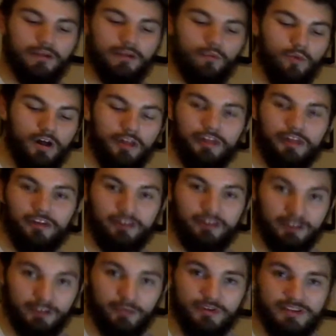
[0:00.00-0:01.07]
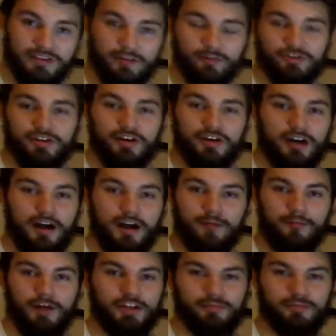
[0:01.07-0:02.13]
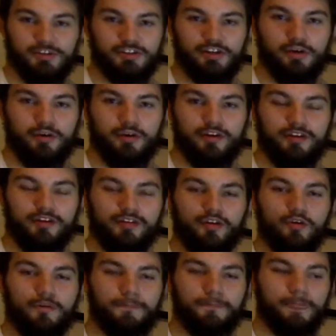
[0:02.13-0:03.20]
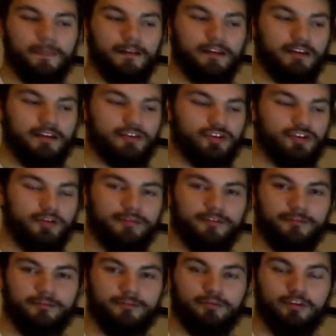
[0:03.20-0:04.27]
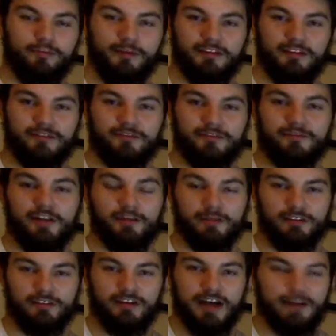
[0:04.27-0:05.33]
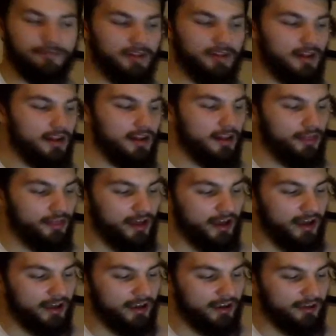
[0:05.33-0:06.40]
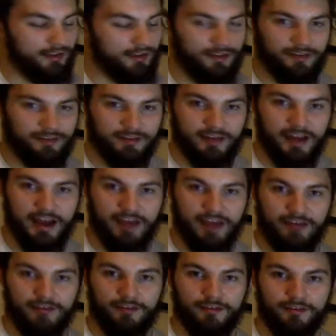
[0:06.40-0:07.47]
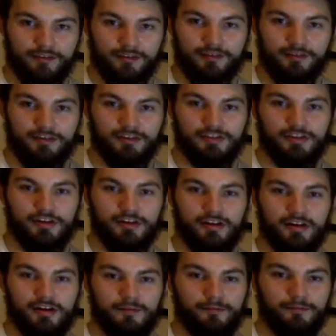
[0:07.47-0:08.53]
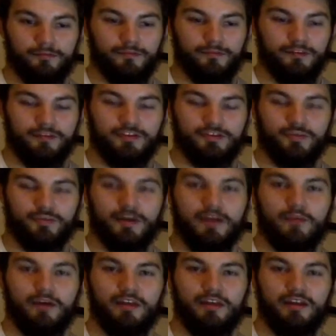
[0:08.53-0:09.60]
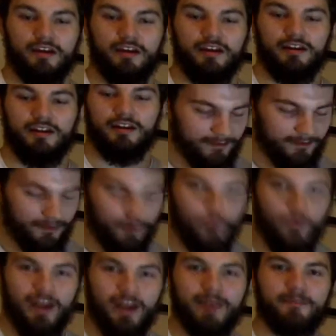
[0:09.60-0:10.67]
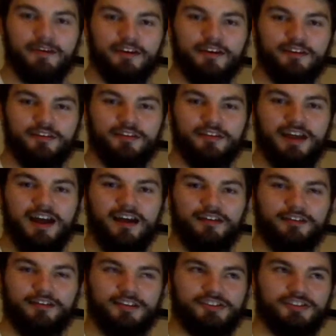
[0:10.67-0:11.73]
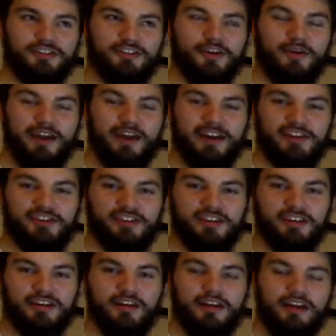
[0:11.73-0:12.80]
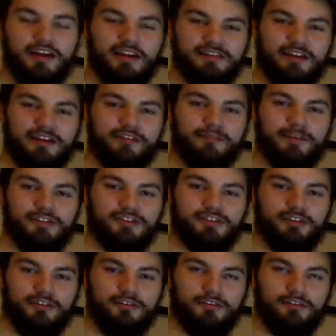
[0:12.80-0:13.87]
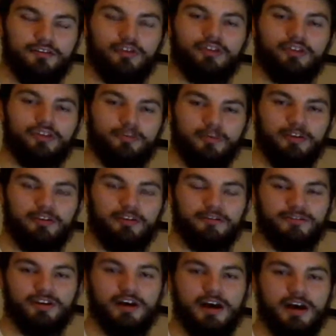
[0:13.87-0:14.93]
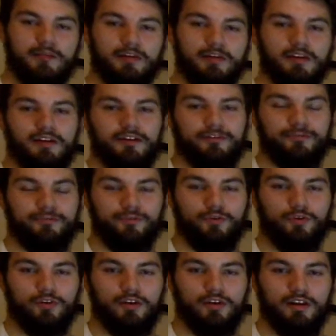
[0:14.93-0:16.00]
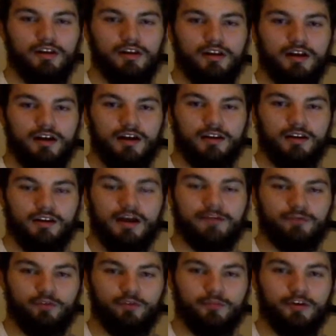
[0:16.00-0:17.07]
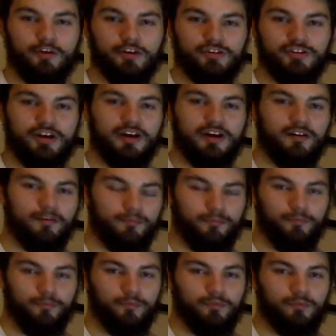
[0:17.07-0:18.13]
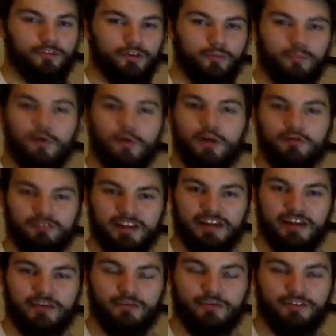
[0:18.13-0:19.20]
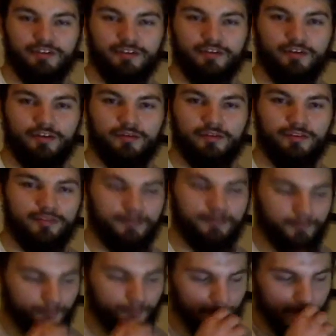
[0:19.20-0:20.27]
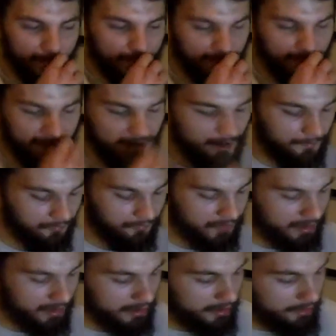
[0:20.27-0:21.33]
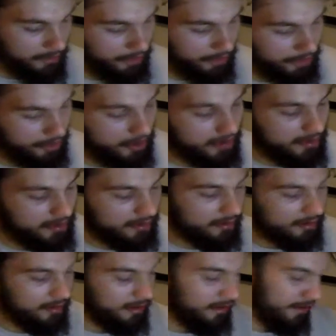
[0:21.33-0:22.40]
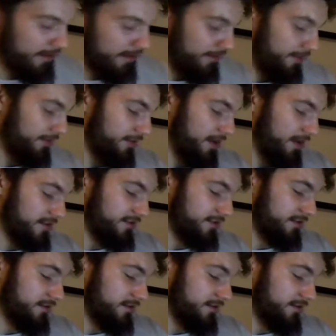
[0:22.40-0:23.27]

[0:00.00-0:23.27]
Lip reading: while they're at liquid temperature are much, much lower. And so in terms of prospect of developing life, they exist at such a way where because they are such lower energy, it takes a much longer period of time for life to emerge, while relating with these solvents. The third is that,